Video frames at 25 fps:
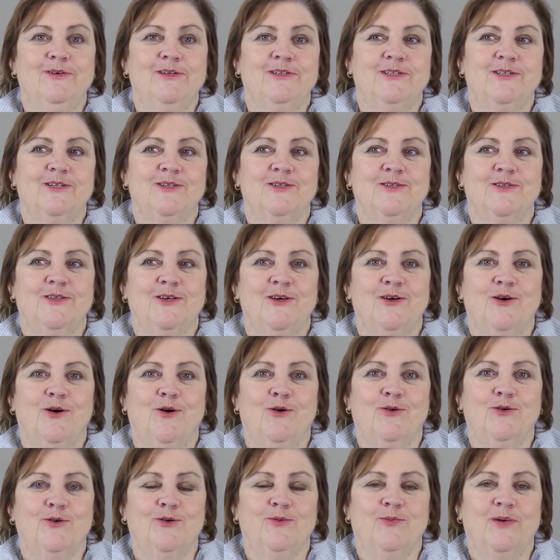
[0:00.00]
which is the
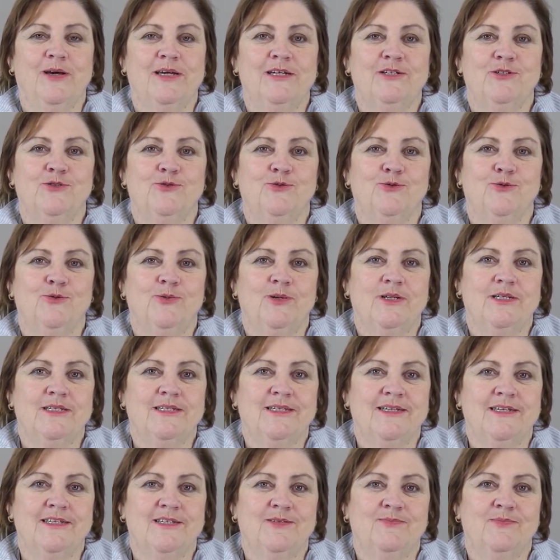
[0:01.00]
Occupational
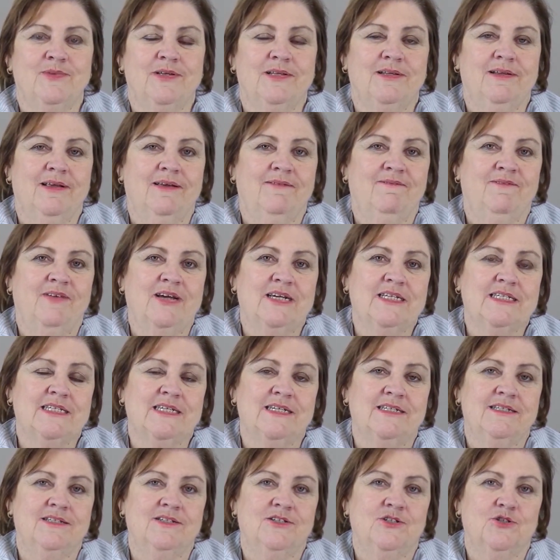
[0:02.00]
Assessment and
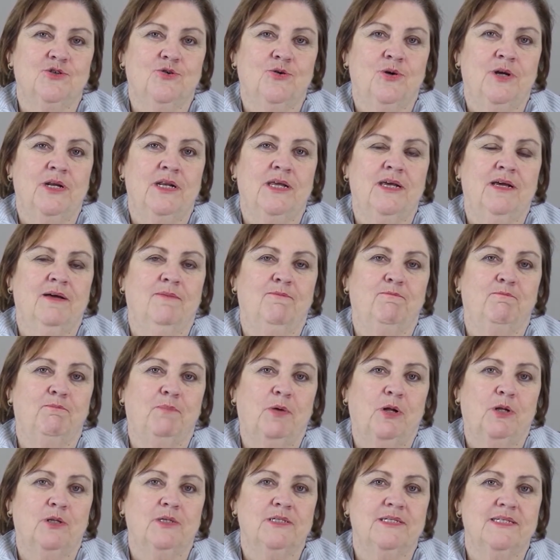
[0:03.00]
Vaccine Screening
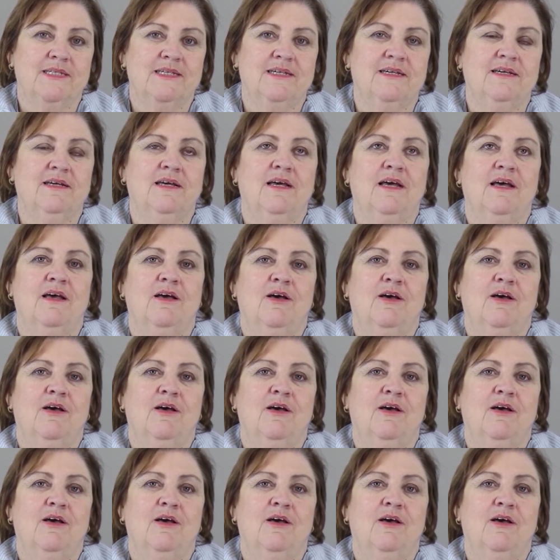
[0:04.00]
Policy